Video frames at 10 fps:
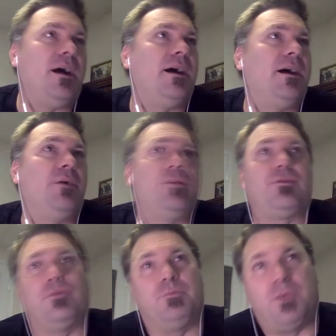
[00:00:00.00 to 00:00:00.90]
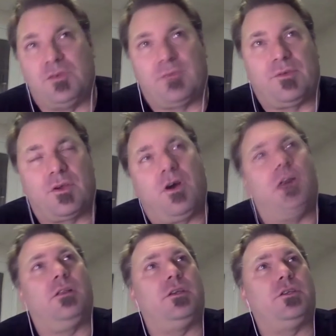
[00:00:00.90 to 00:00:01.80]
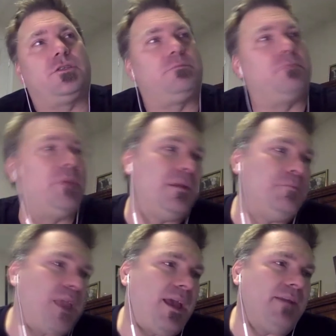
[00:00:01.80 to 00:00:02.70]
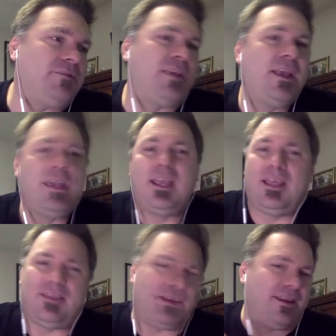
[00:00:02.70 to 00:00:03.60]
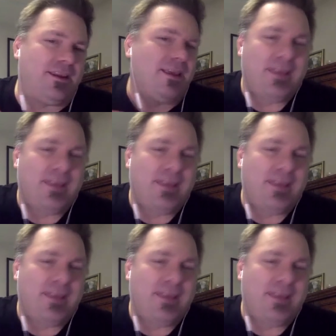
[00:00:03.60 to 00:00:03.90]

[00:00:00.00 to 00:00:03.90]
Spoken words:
I went through music for college, in bands, and then